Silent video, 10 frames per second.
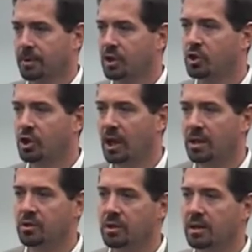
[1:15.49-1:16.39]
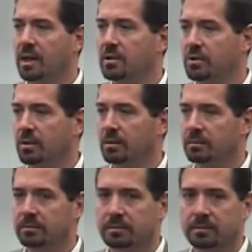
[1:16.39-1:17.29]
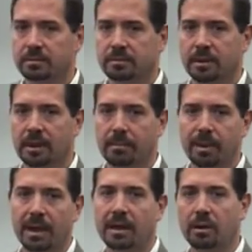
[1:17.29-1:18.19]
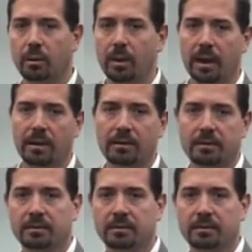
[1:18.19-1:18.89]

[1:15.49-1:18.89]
to change the nature in a binary way.